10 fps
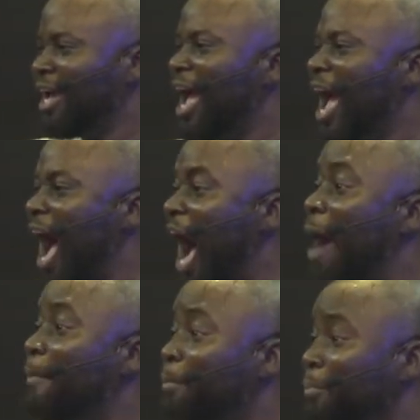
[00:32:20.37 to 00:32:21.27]

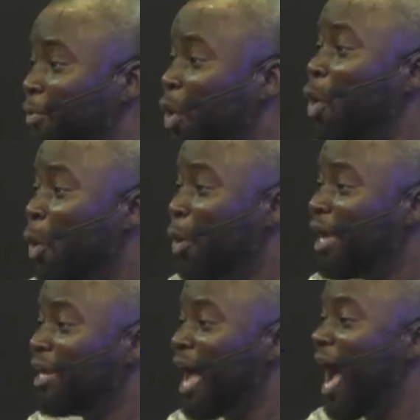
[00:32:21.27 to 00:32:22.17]
I'm
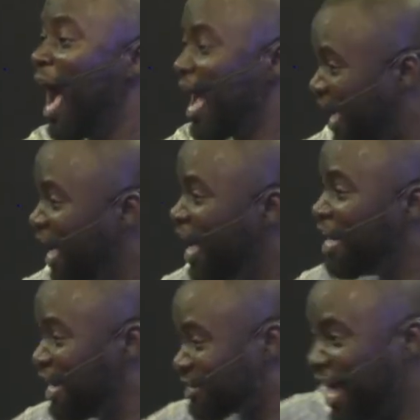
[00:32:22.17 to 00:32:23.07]
going higher.
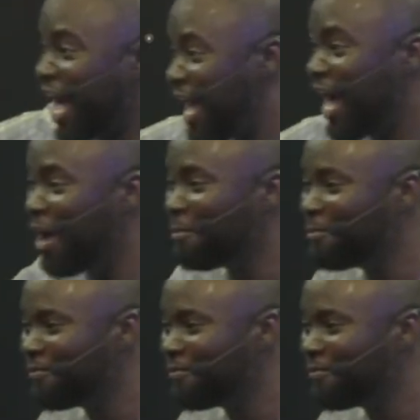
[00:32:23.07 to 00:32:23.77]
Yes, I am.